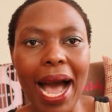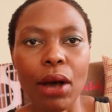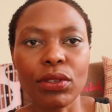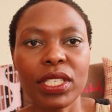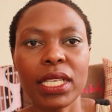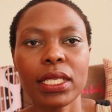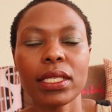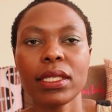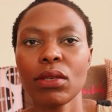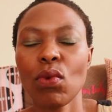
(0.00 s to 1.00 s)
out,
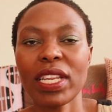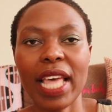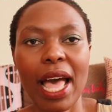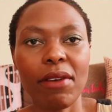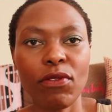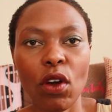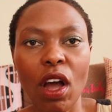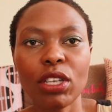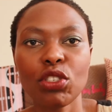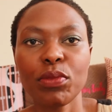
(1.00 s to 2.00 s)
is when they have
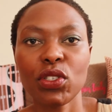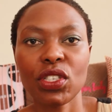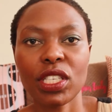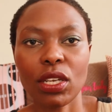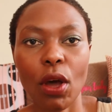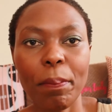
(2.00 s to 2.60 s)
contributions and